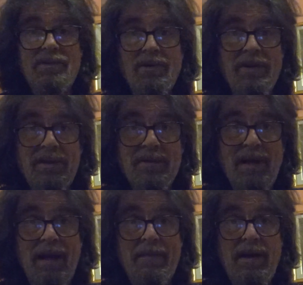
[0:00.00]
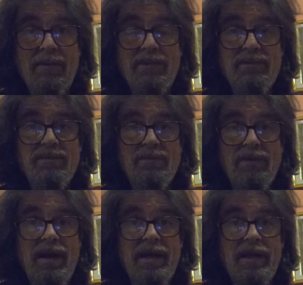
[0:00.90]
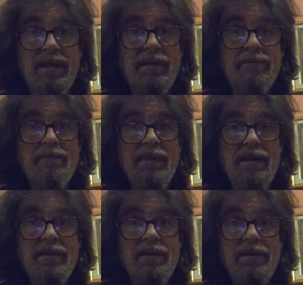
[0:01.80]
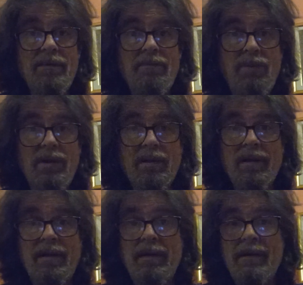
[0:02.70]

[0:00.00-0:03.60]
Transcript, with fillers: during the time I was writing the book